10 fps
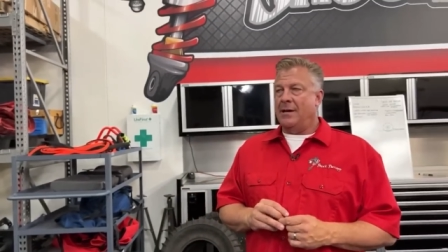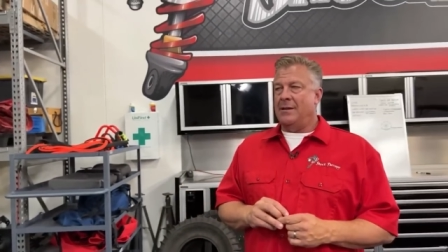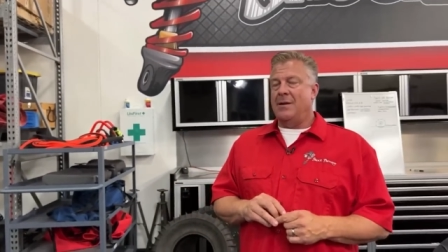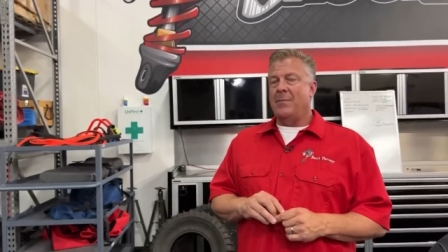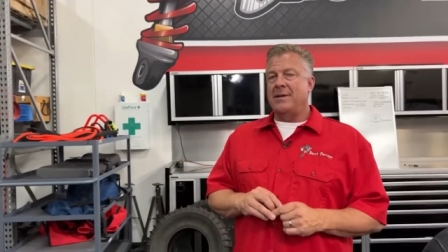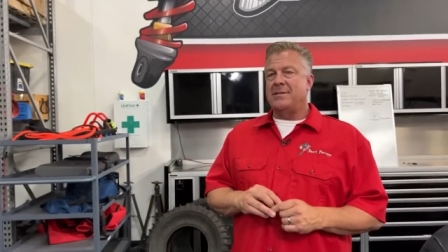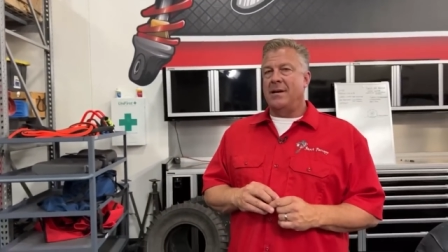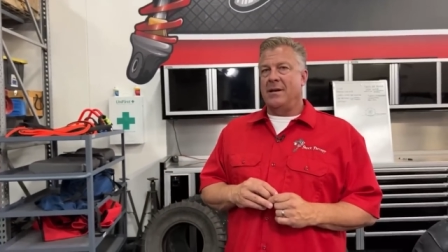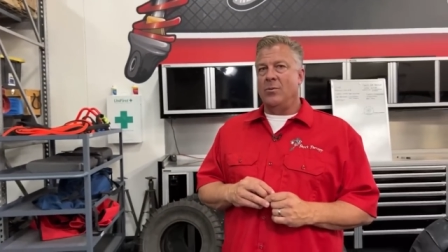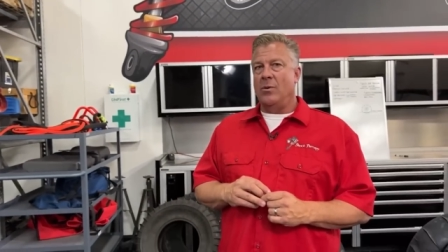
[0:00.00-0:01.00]
And they might tell
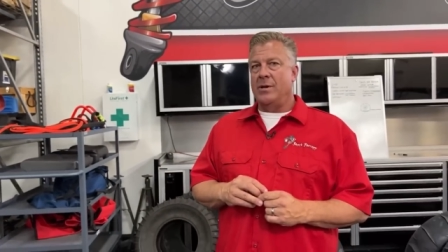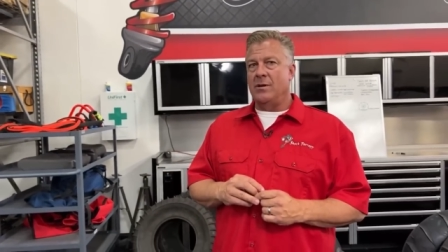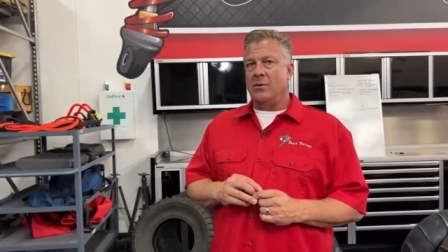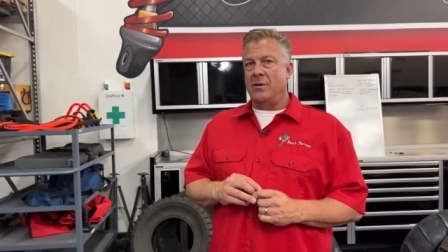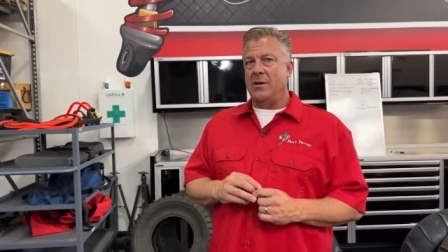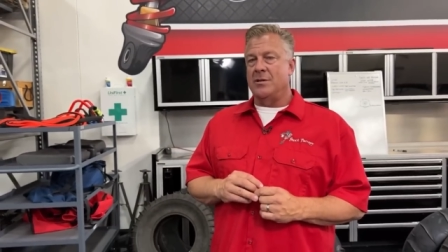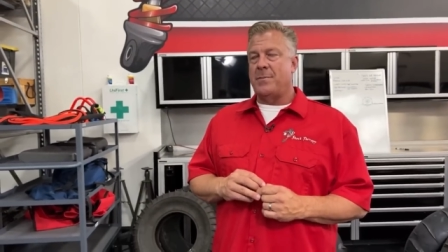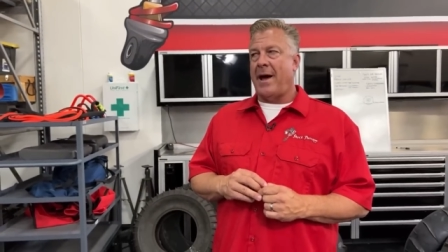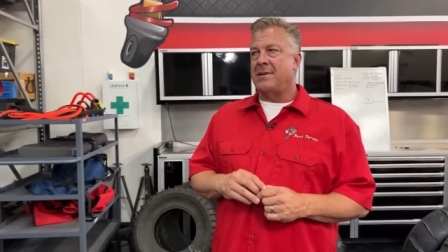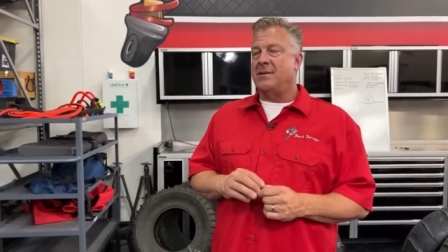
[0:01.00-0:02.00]
you what we do in the years
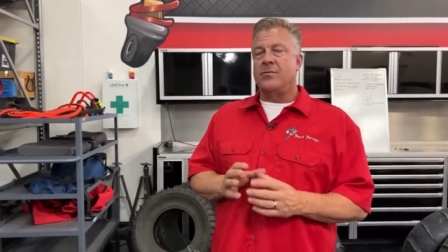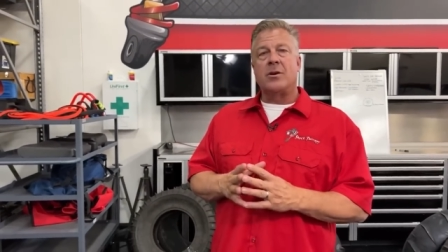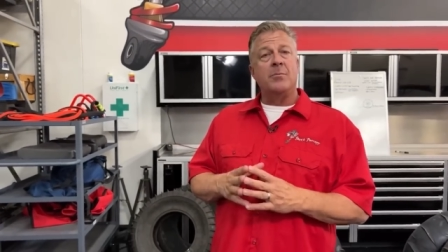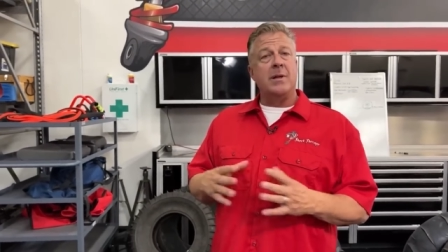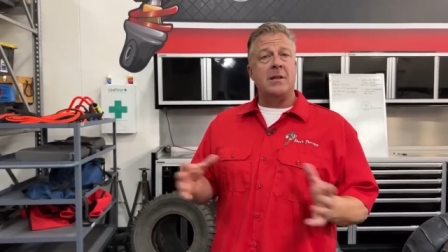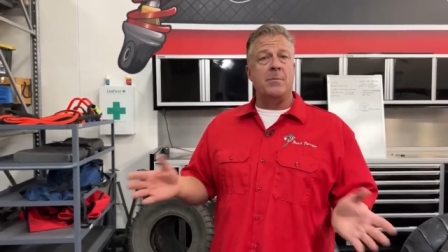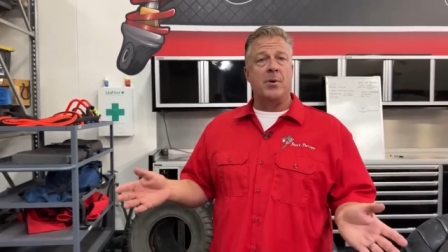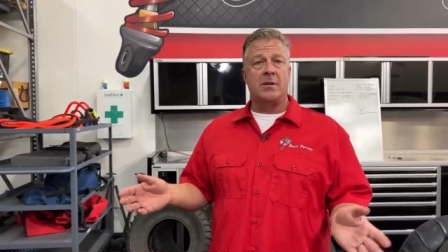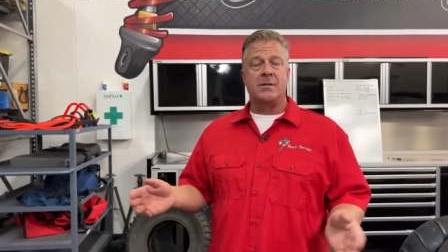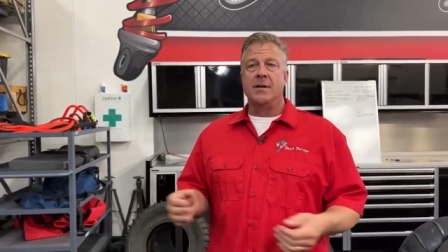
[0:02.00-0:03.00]
past. If we're completely
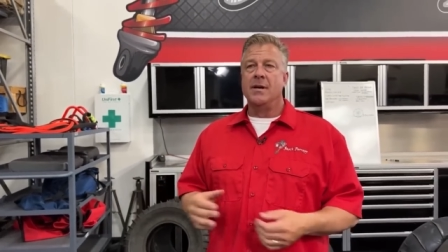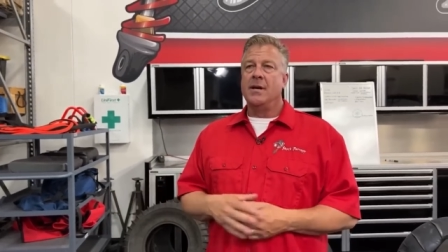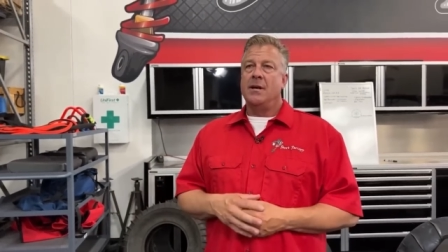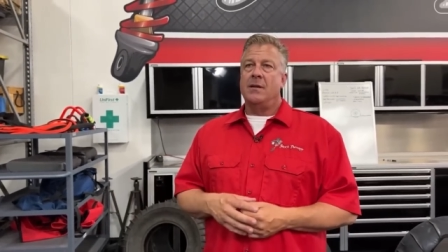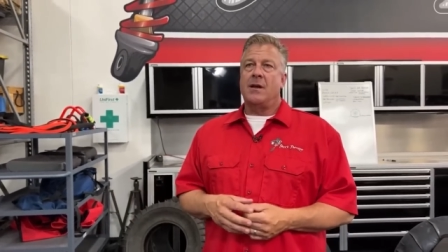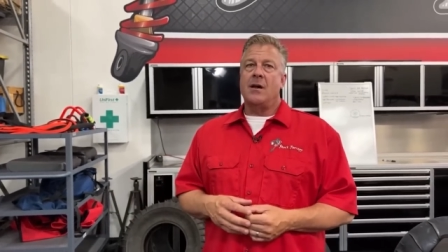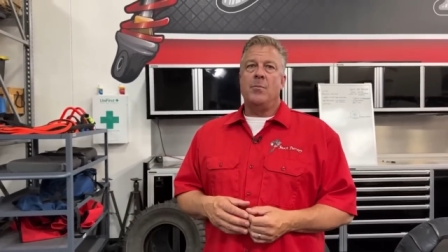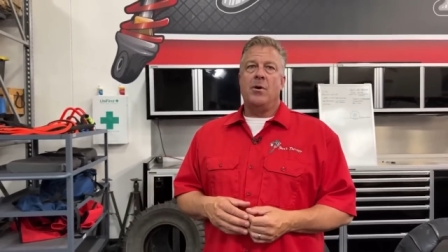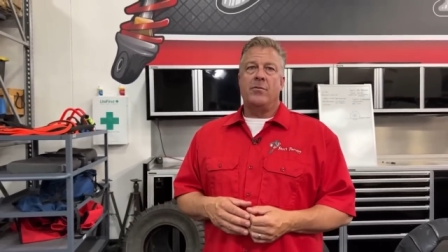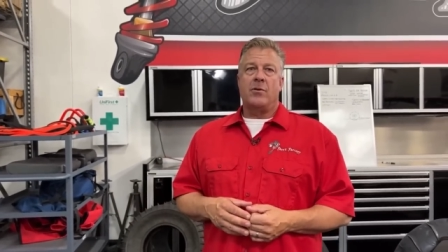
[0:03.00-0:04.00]
booked, then
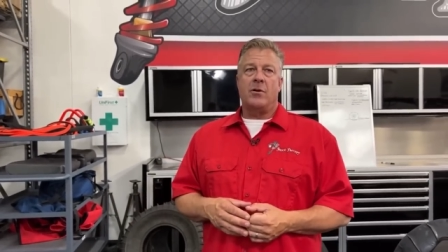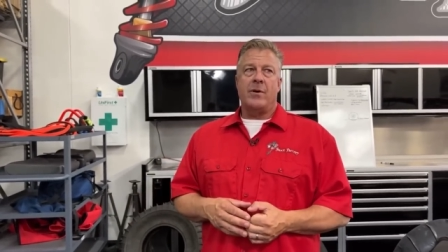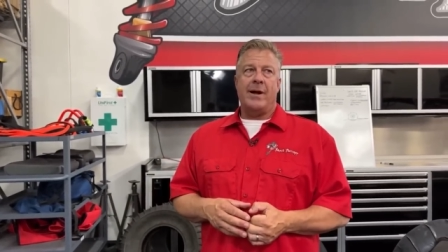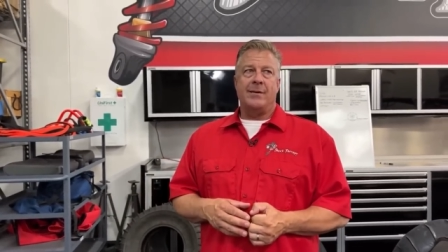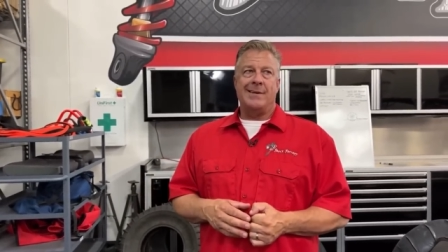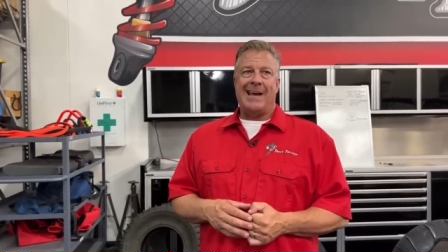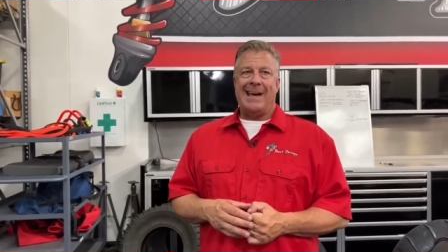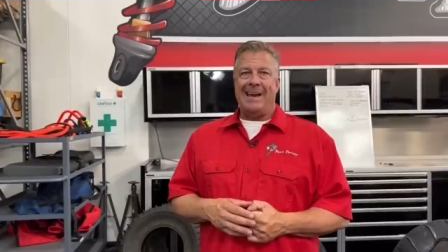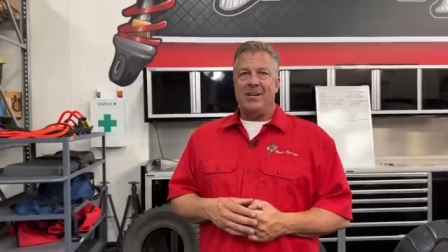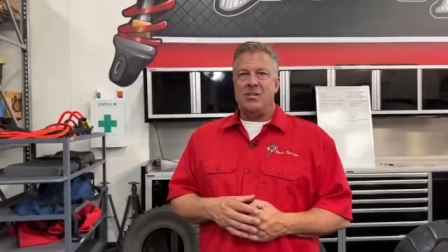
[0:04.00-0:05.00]
come over around
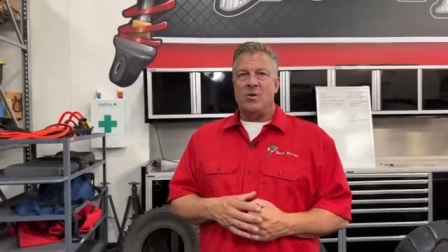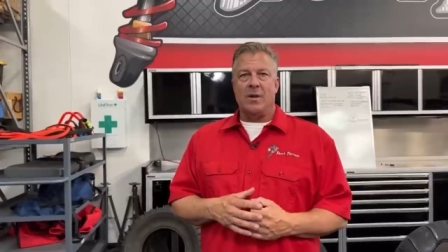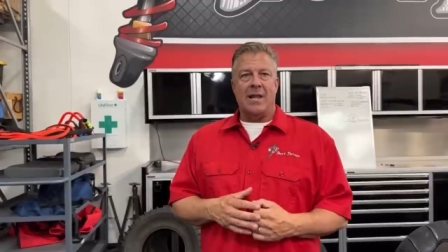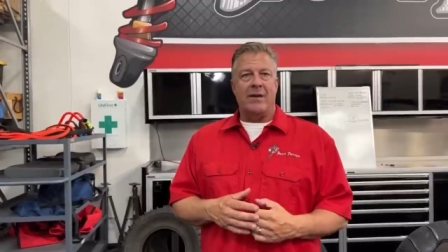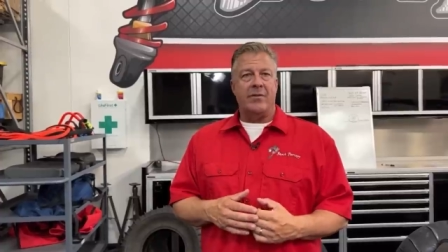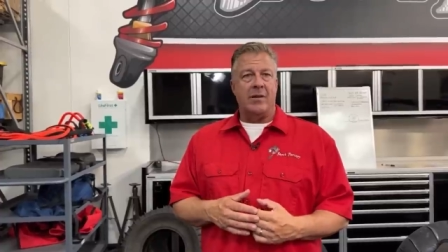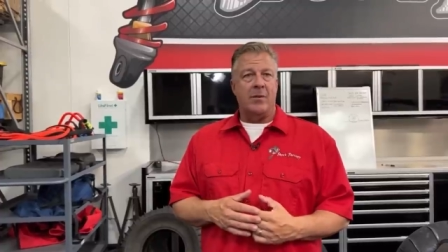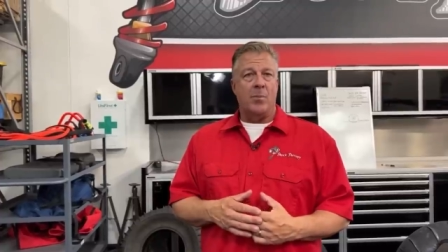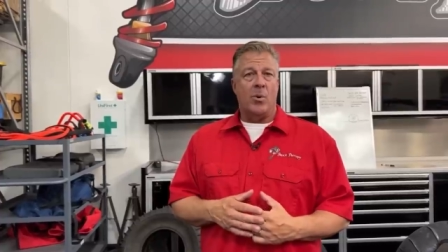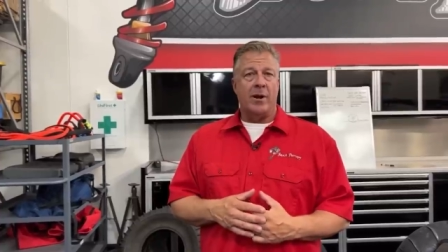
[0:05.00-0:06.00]
9 to 11 in the
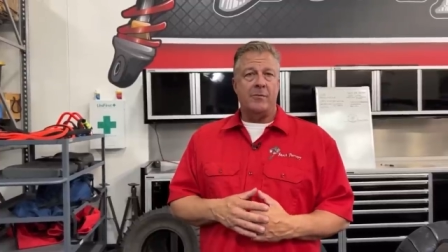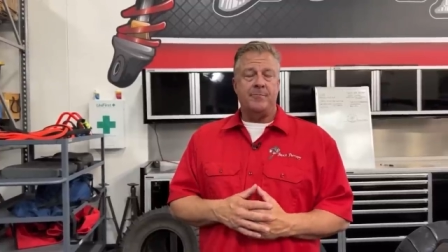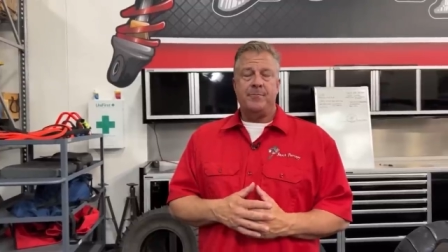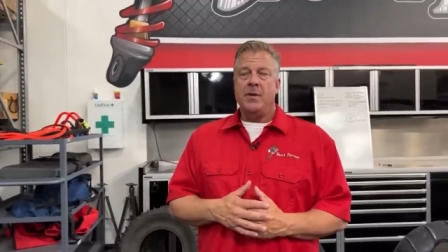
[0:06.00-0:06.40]
morning.